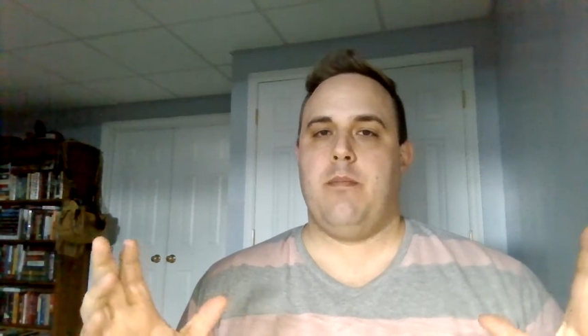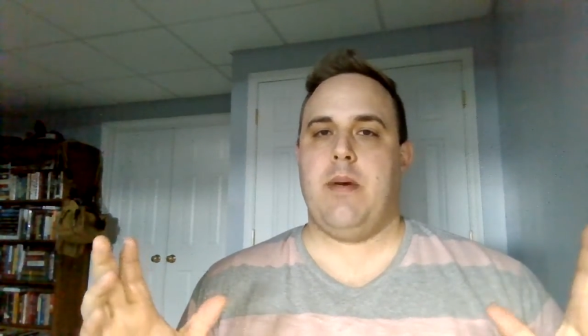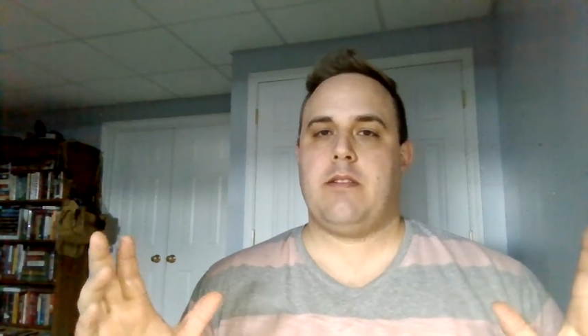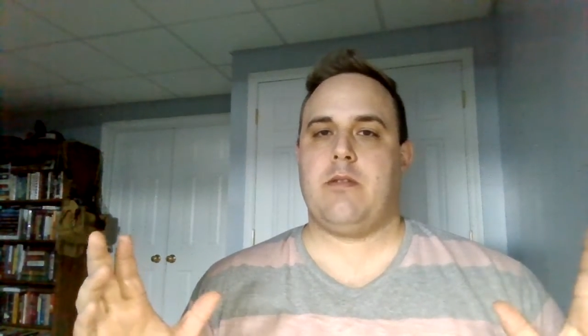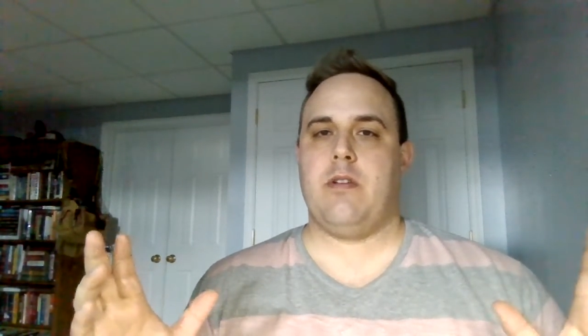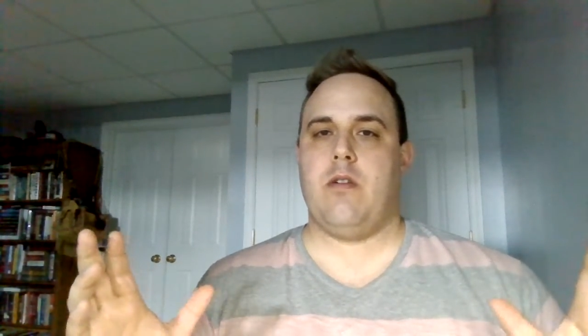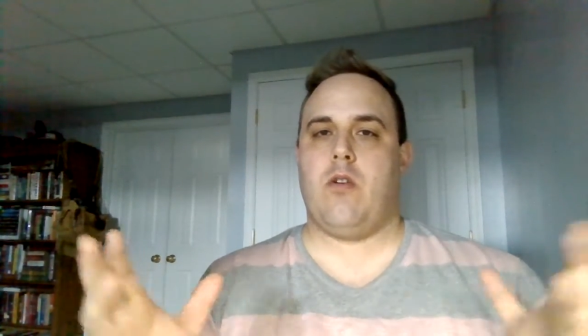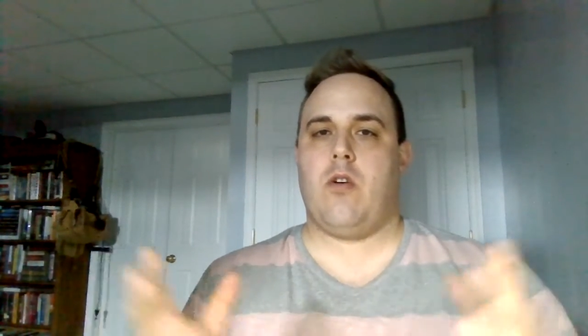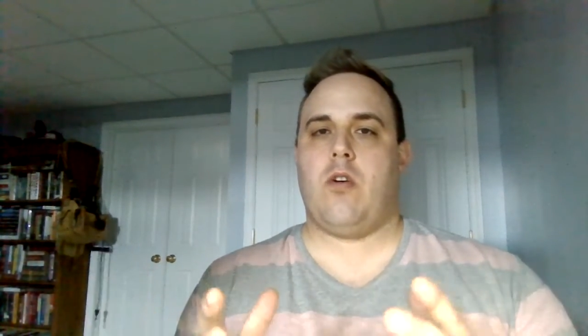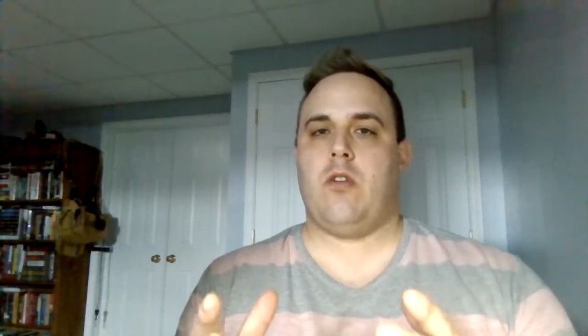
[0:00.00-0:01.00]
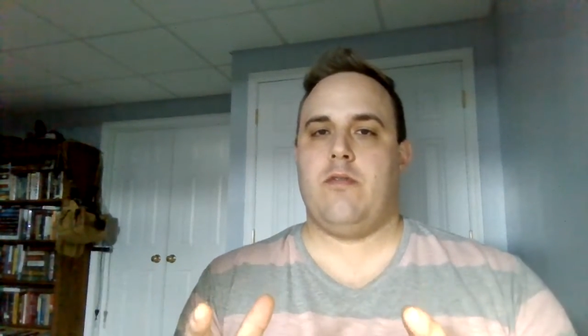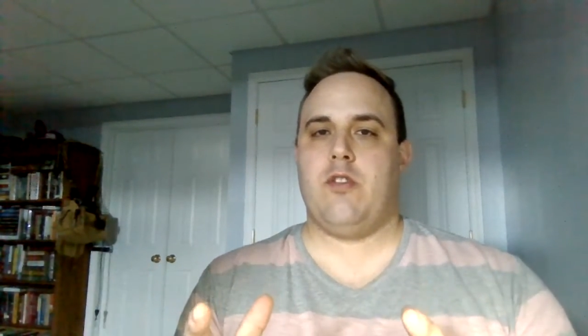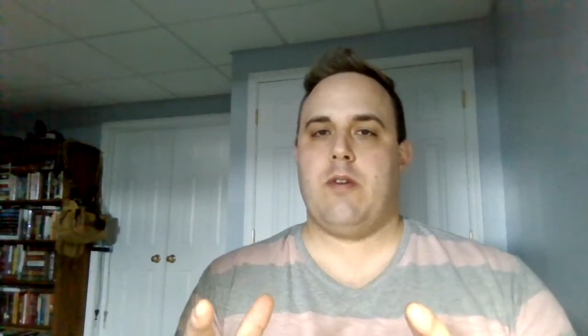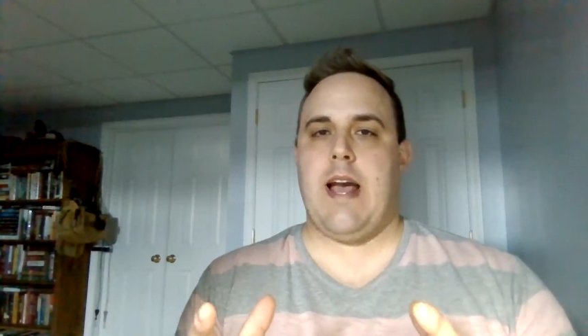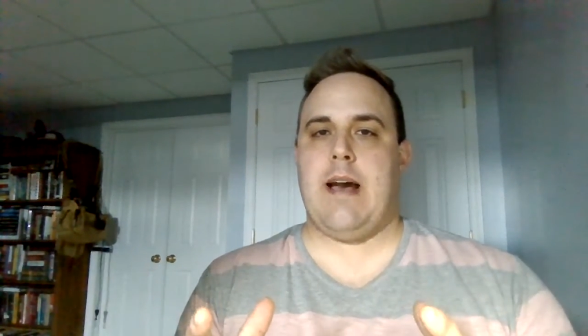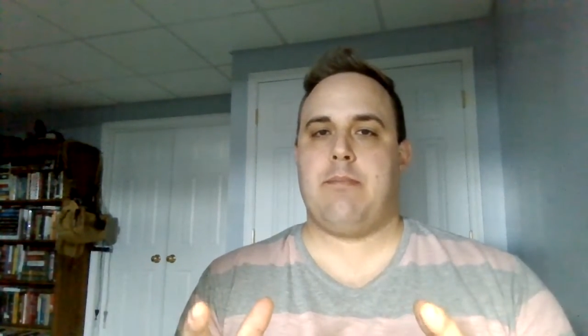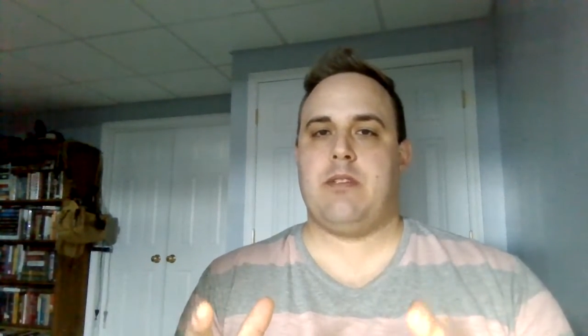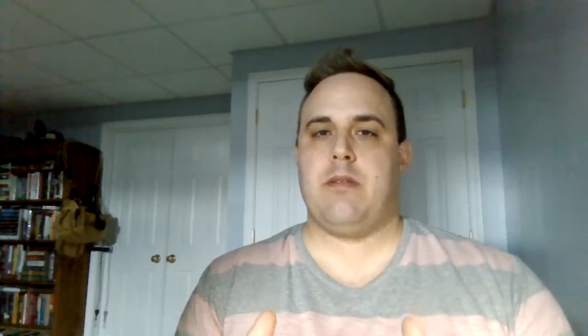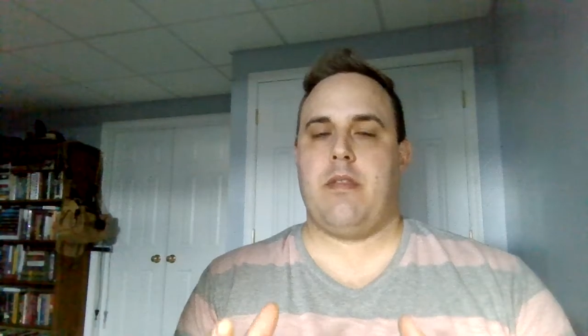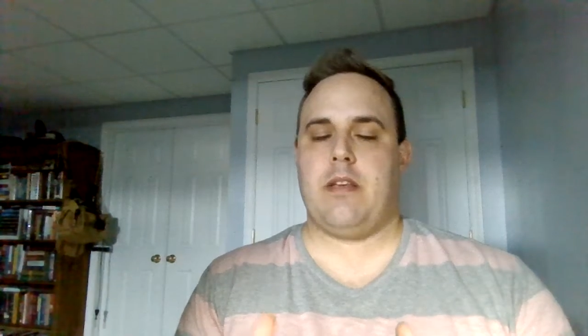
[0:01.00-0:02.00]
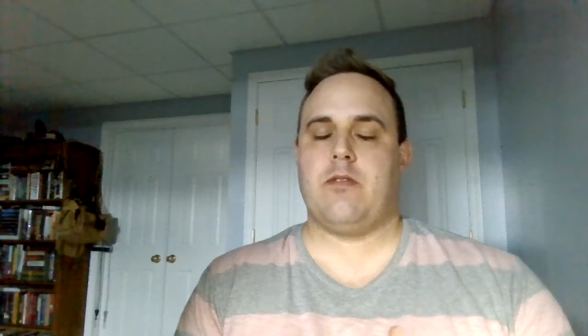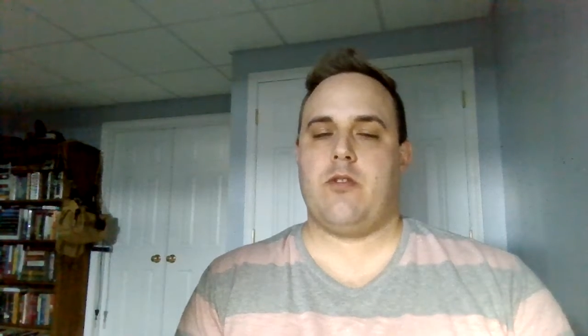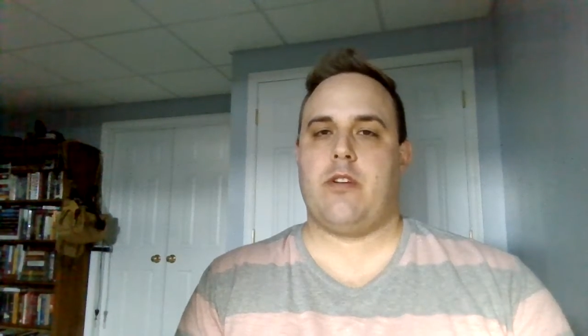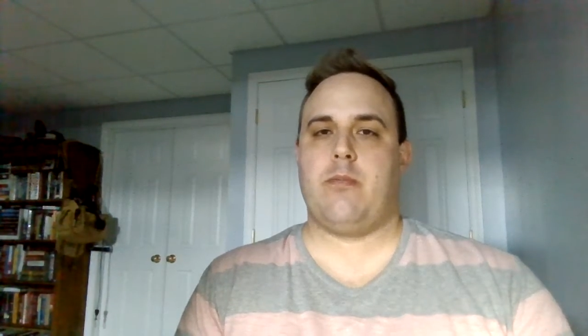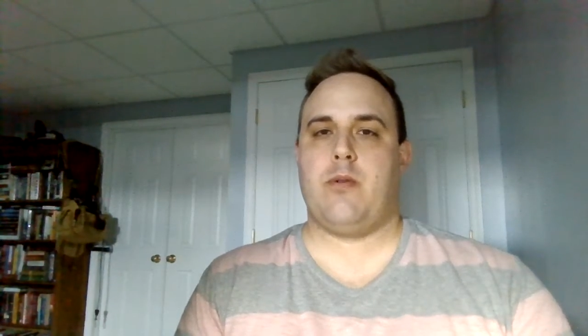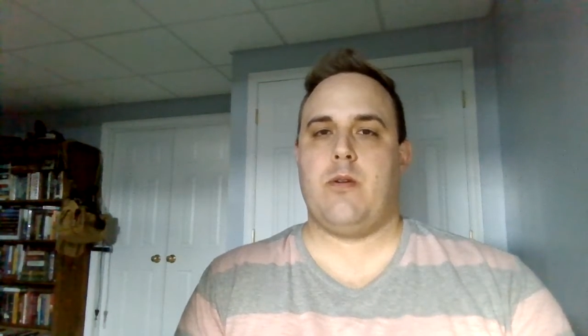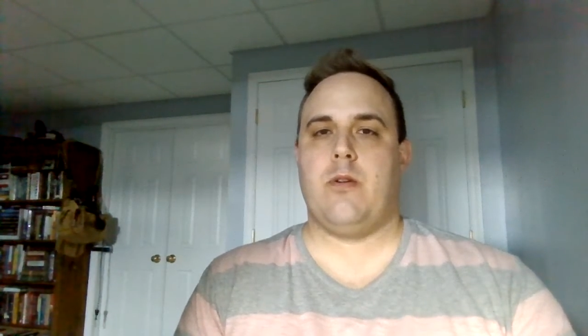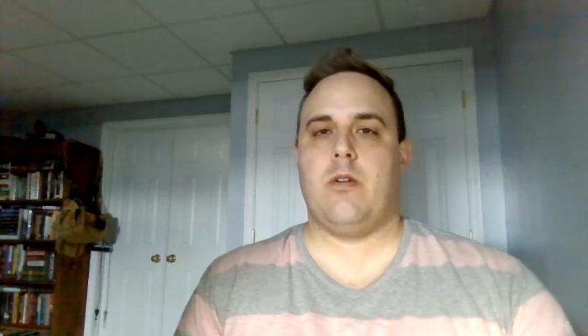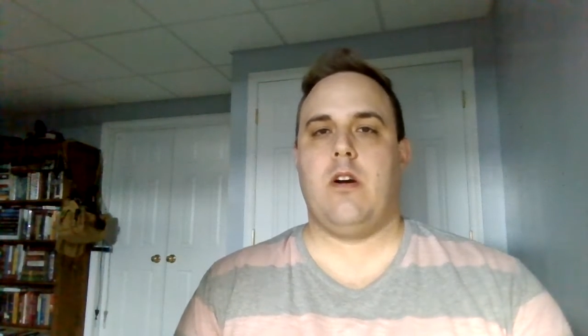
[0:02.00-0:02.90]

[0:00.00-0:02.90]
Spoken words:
basically all of your apps and things on your computer